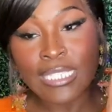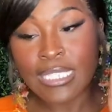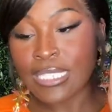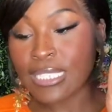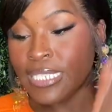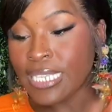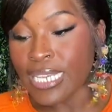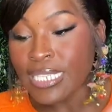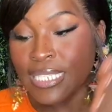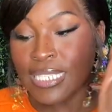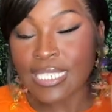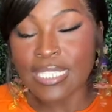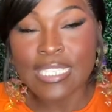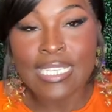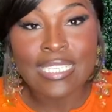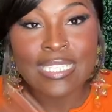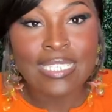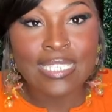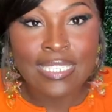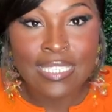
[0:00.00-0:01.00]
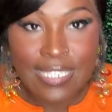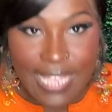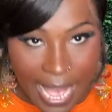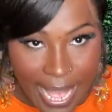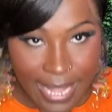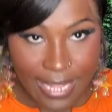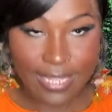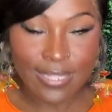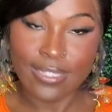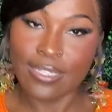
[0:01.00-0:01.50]
this is
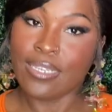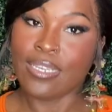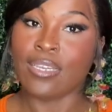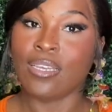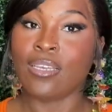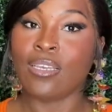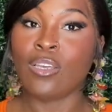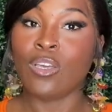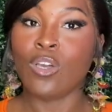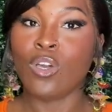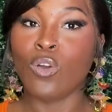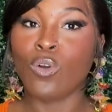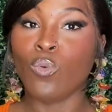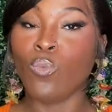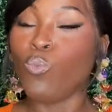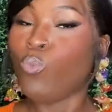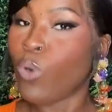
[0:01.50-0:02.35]
exactly this is what,